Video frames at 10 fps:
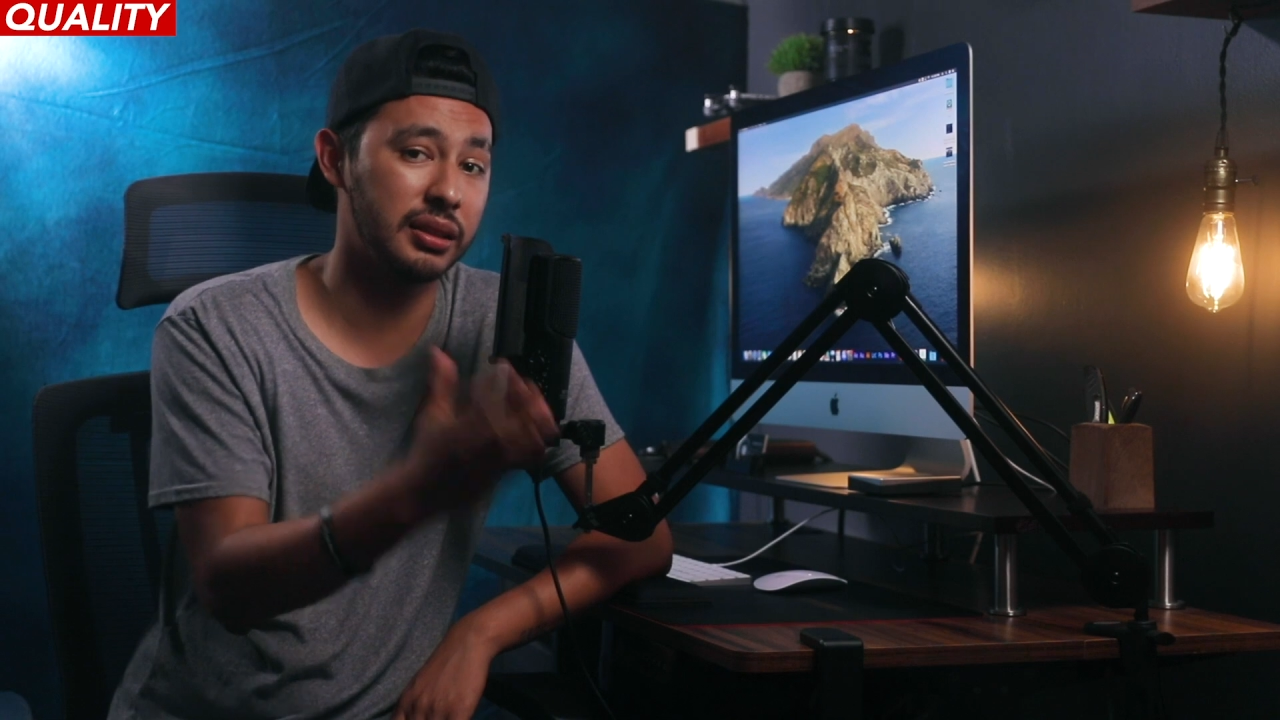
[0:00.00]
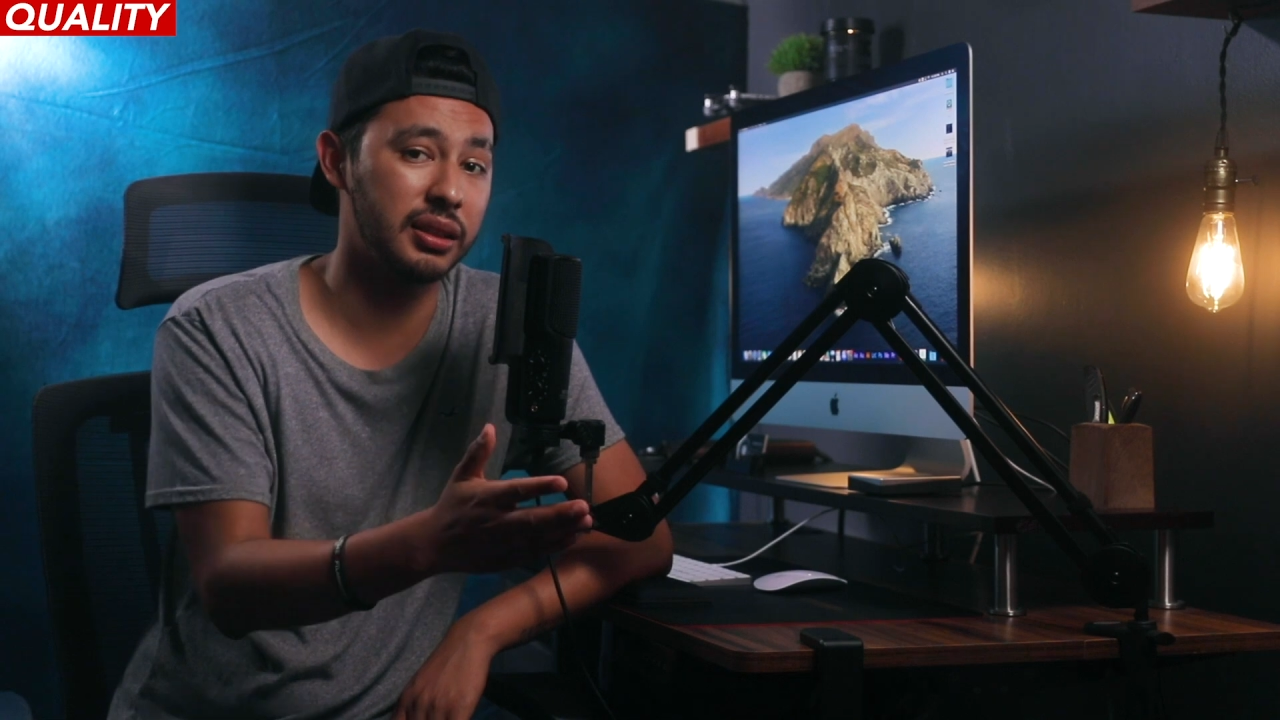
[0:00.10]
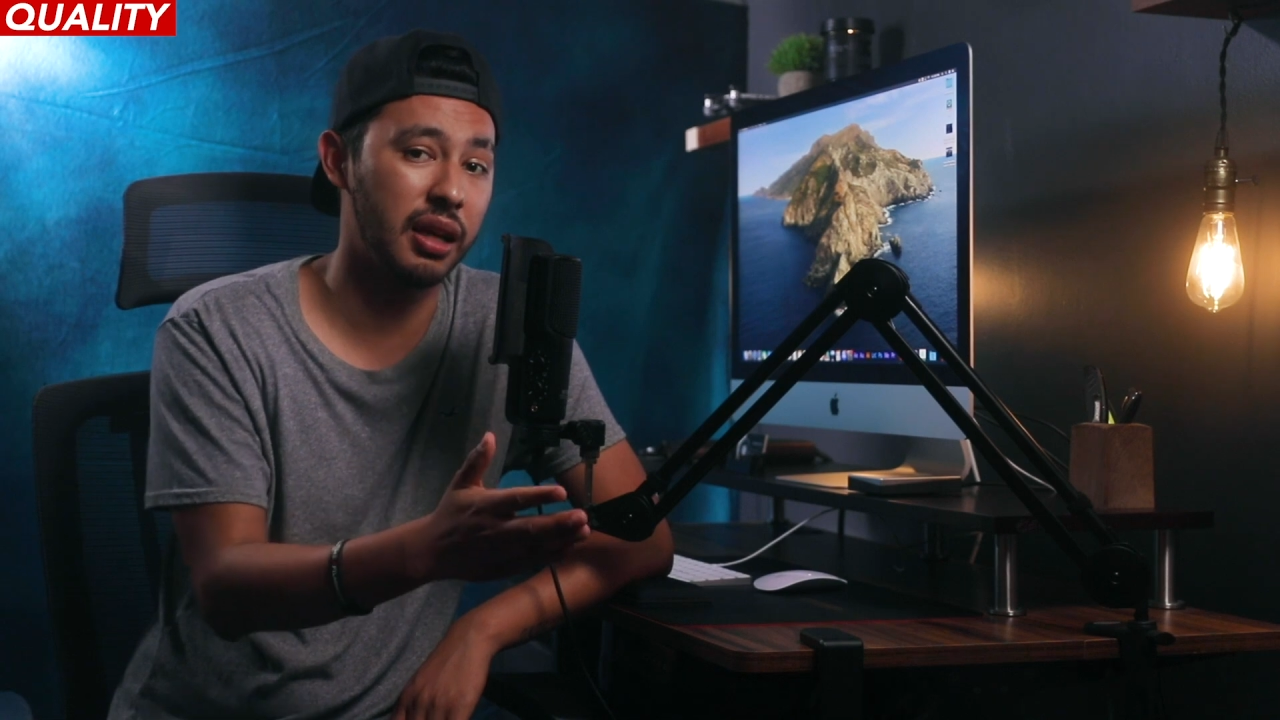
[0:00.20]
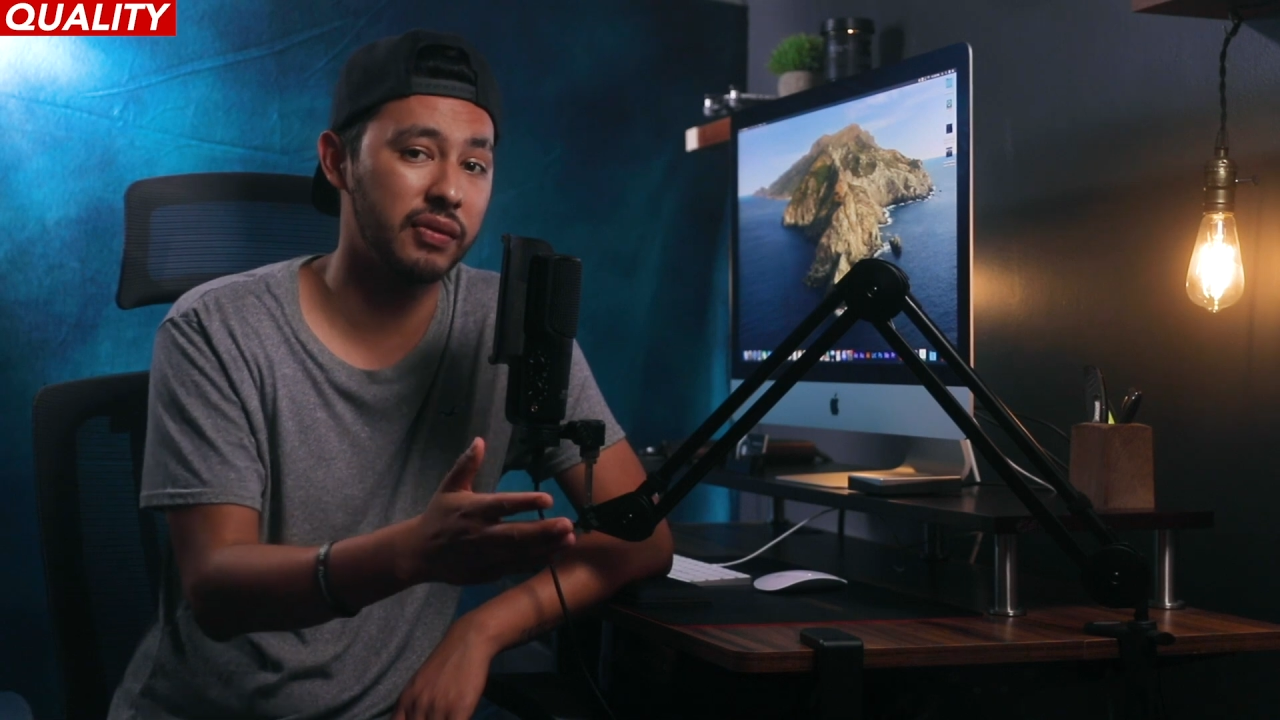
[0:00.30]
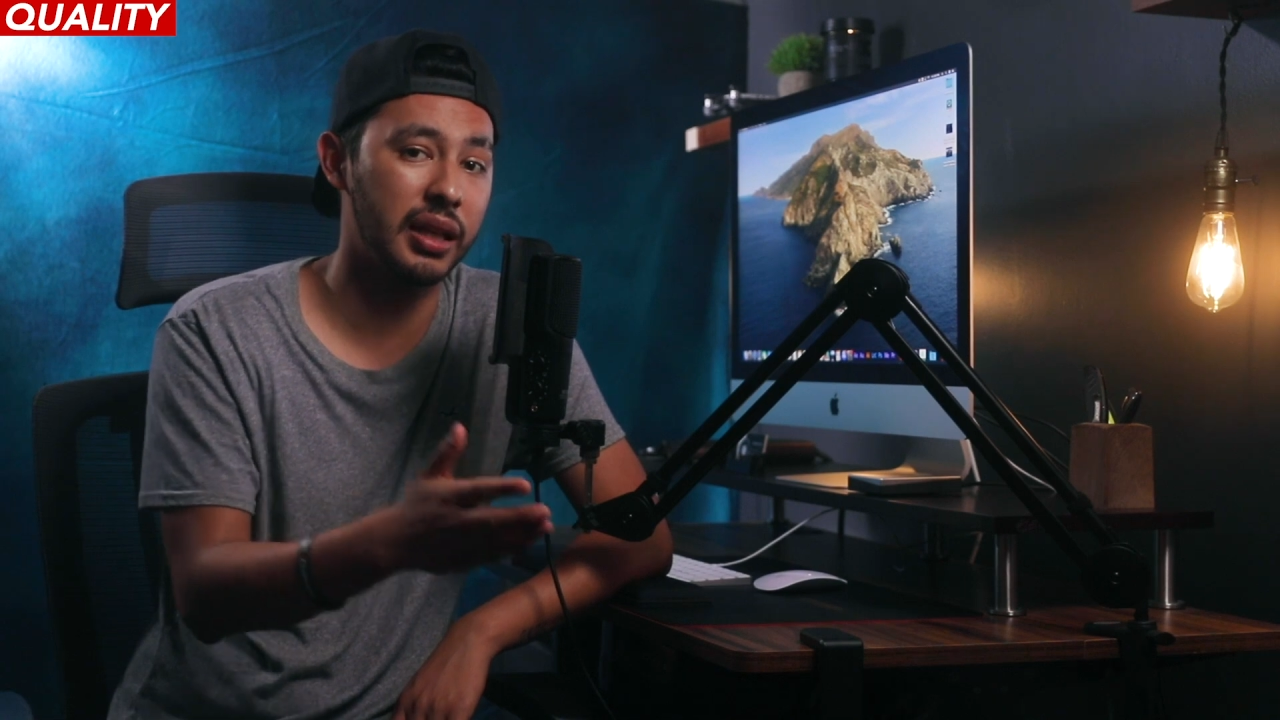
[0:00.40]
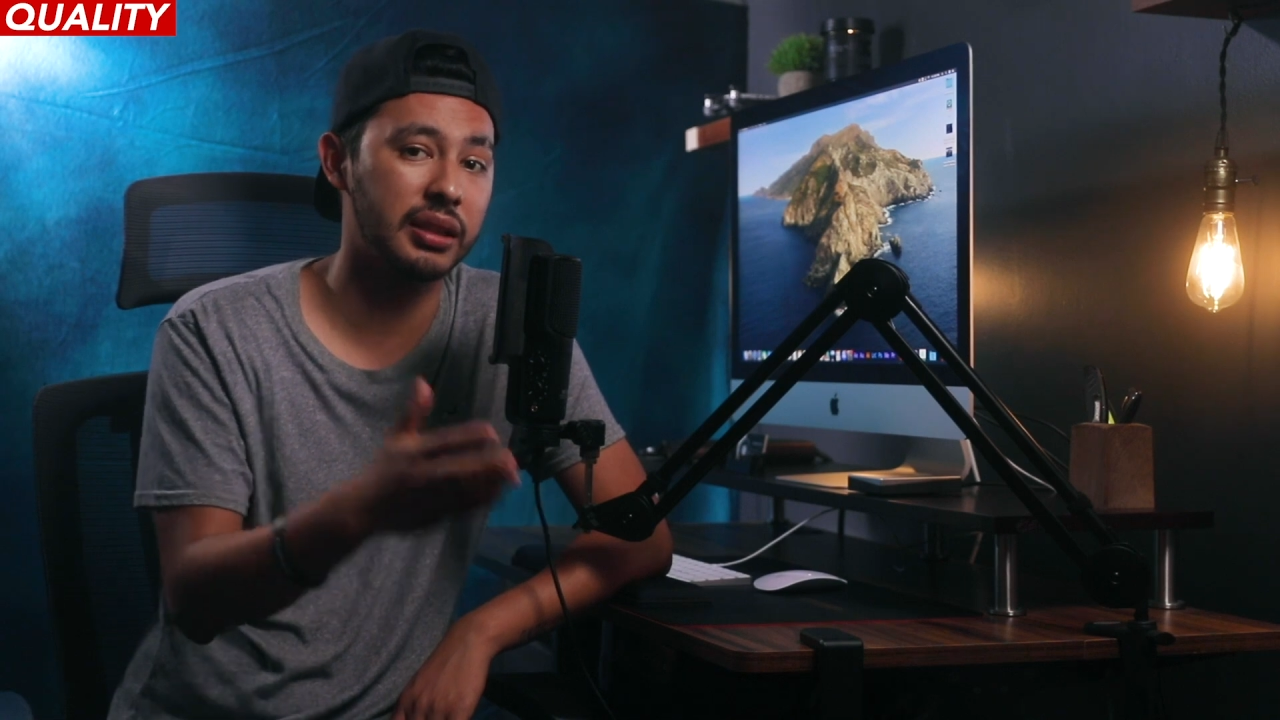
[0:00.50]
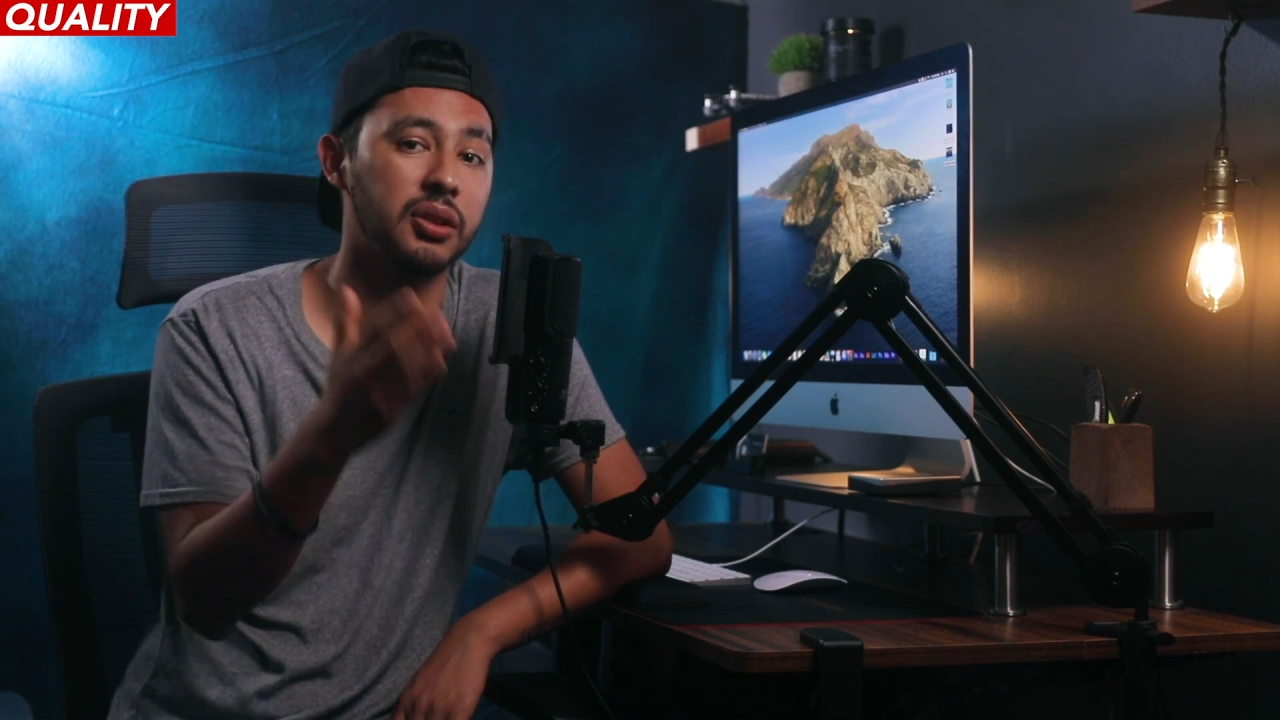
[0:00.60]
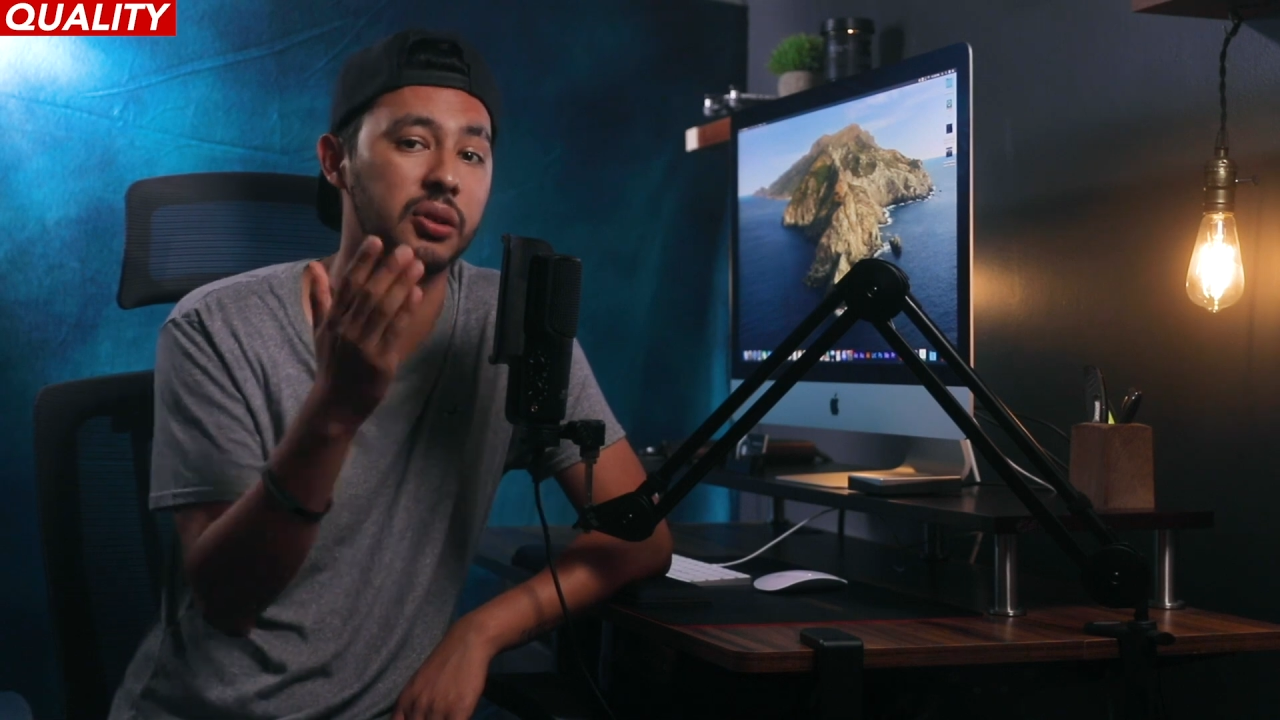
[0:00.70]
soft as the